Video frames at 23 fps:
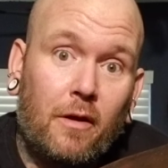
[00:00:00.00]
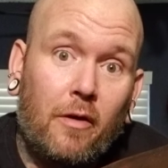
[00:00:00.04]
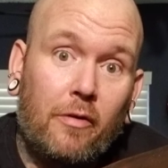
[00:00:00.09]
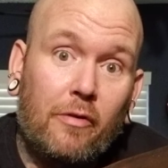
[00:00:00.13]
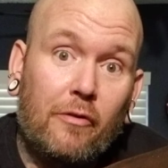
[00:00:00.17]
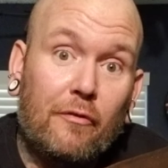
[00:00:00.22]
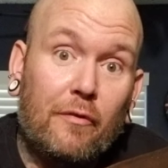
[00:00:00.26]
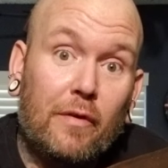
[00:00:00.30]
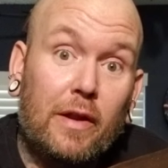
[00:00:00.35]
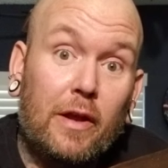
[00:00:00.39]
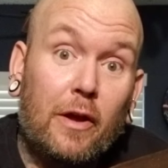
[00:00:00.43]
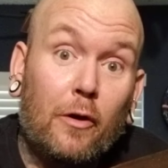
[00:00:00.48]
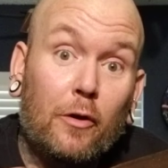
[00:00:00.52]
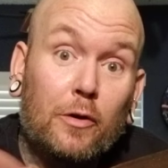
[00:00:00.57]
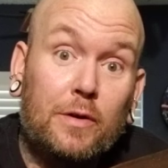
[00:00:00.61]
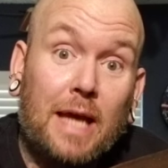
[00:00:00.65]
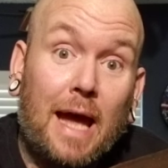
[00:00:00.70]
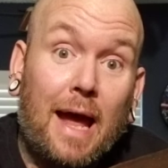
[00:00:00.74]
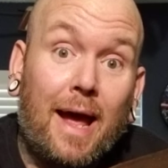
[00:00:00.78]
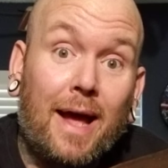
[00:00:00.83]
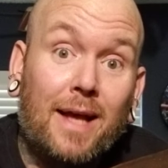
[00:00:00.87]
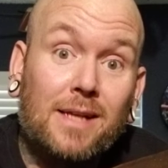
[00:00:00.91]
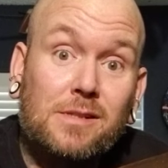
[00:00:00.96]
of the video
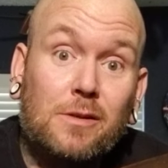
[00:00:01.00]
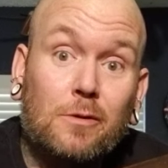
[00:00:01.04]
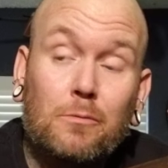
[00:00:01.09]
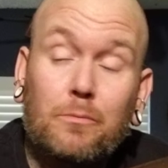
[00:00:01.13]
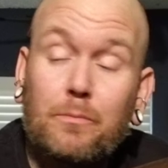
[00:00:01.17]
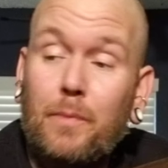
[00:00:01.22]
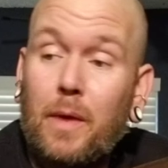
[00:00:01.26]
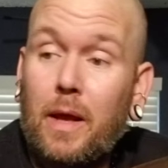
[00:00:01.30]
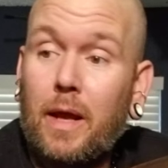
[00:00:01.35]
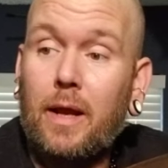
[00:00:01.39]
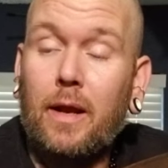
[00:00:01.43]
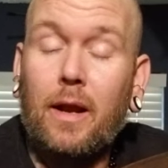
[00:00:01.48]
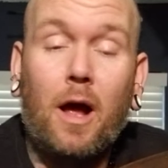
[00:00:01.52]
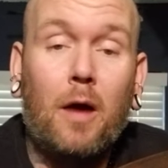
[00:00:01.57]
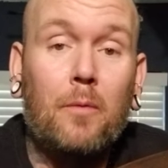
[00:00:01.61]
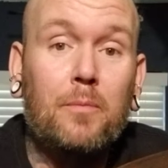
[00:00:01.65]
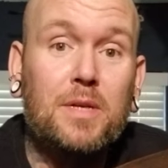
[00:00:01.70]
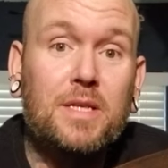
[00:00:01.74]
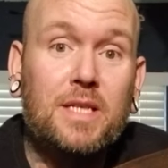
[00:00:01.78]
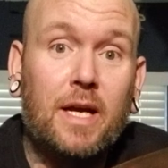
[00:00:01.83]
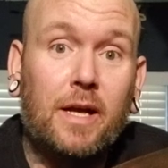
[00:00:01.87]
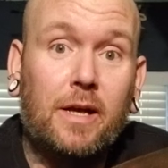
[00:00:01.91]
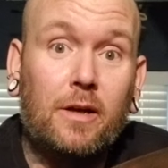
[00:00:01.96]
to ask them, and I'll
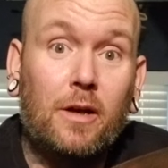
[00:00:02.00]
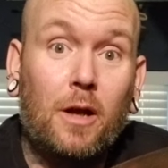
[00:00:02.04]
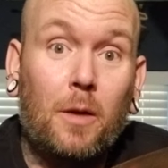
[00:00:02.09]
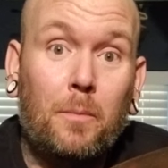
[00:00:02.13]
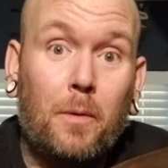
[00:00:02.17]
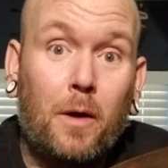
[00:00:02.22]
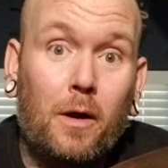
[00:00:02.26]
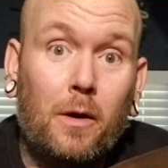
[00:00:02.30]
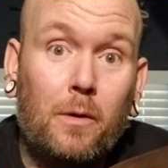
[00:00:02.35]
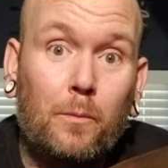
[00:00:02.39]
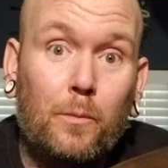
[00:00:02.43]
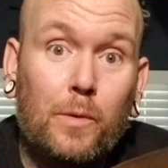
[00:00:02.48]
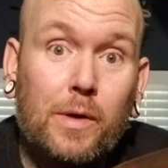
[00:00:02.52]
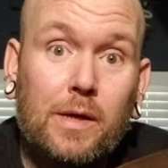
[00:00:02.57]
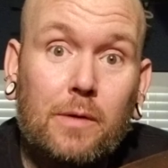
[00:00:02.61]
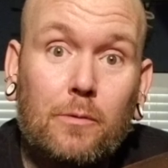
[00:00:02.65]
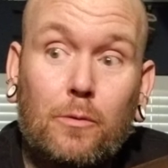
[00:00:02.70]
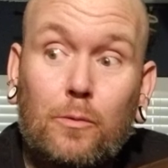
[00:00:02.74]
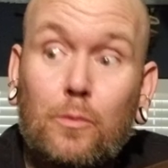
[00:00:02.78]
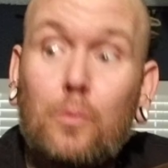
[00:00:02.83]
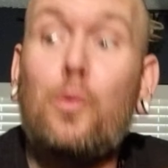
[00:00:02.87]
be checking up on them